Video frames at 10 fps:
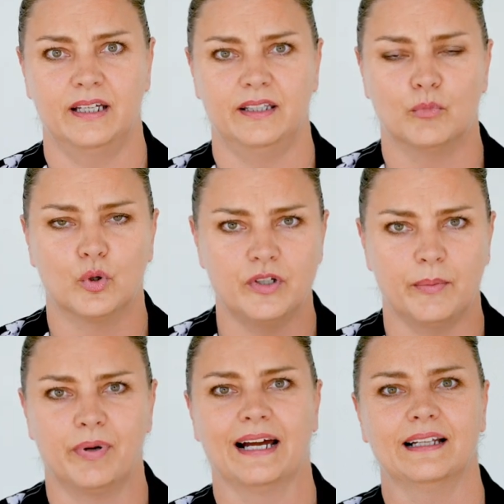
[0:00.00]
And the more you
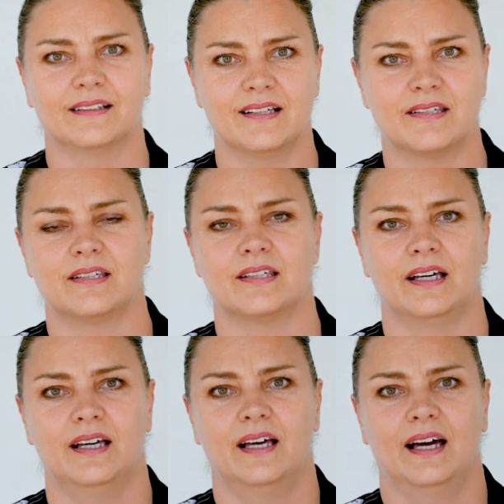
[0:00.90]
practice
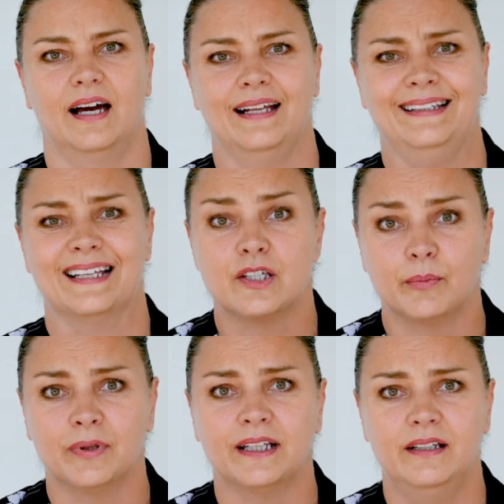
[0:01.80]
and
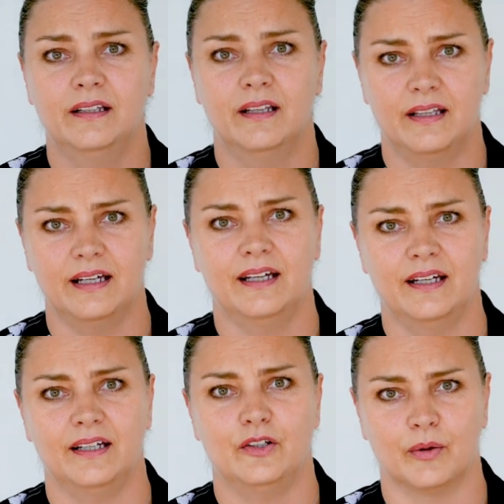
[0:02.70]
discipline uh,
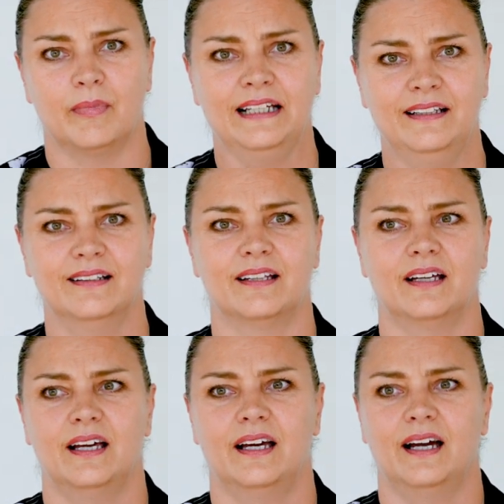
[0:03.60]
your mind,
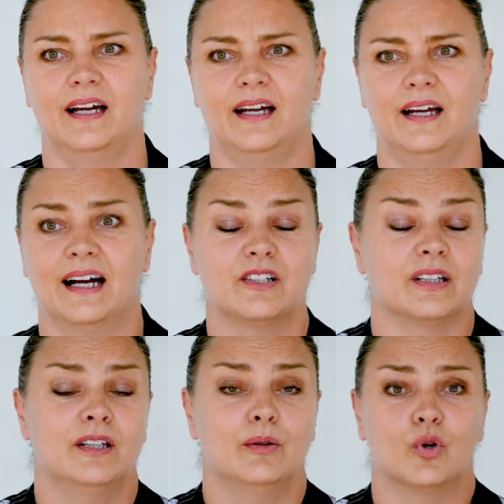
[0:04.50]
uh,
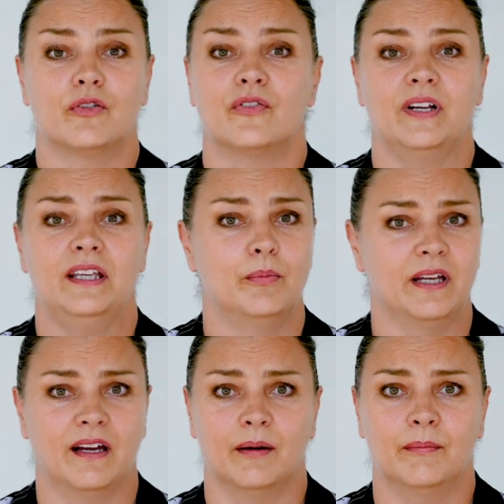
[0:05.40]
actually the more free you
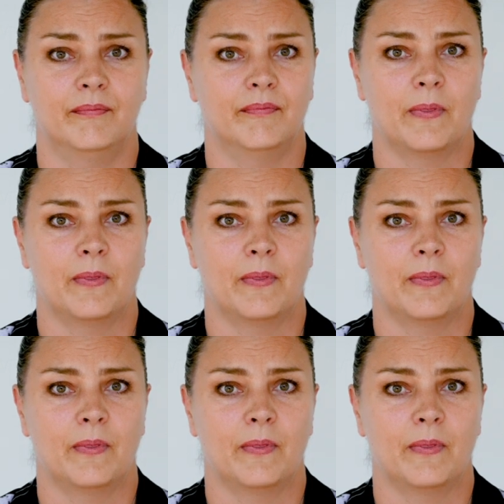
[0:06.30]
become.